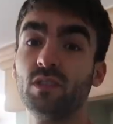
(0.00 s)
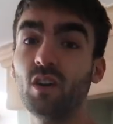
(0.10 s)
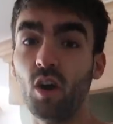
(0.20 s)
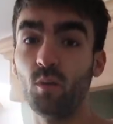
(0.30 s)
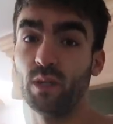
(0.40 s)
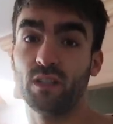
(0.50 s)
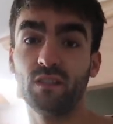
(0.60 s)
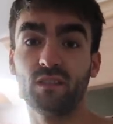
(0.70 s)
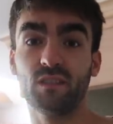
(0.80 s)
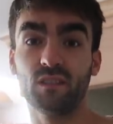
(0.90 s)
It's not
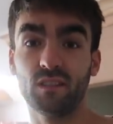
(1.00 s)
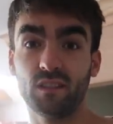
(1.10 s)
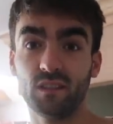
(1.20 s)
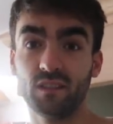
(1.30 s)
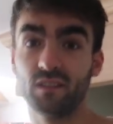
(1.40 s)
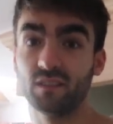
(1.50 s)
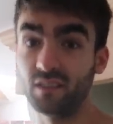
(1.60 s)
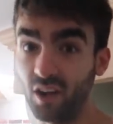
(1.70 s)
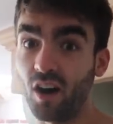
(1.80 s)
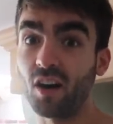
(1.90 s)
because... It's not. It's
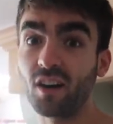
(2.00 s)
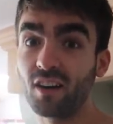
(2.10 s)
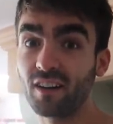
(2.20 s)
not.